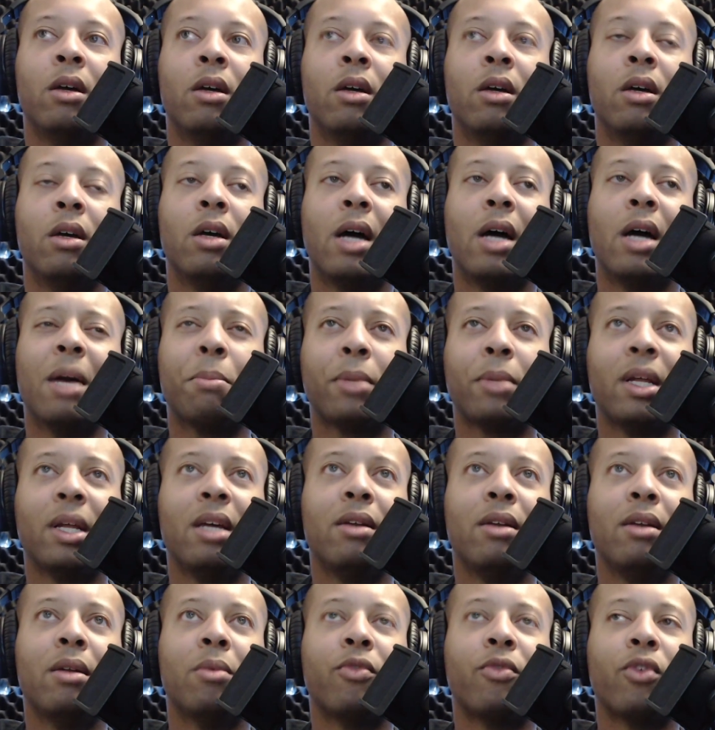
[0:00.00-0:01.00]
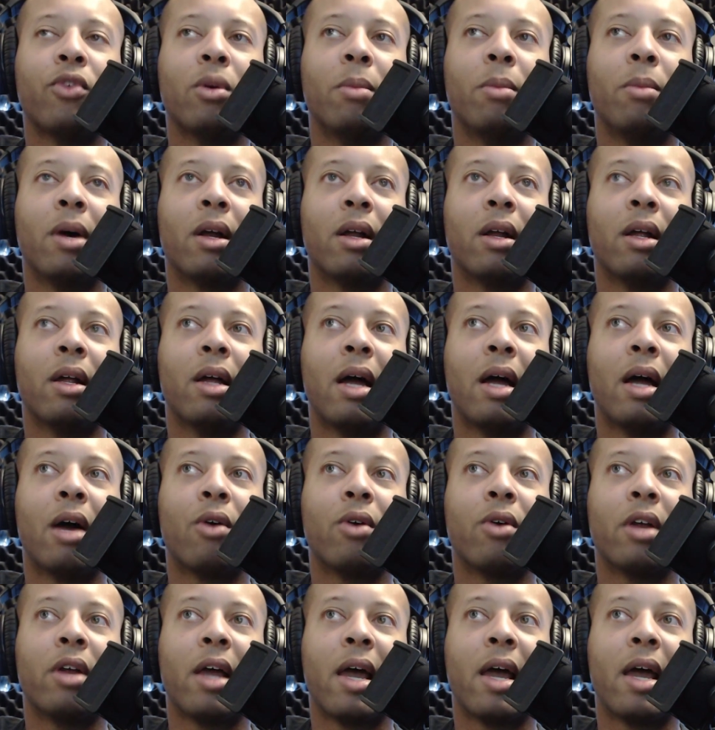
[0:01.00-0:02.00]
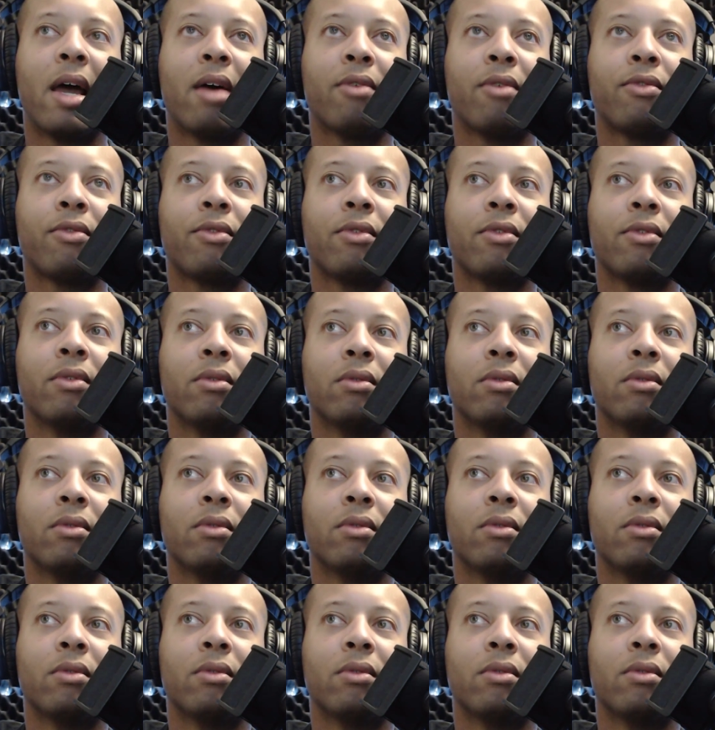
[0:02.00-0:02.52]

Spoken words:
I played it for about an hour and a half.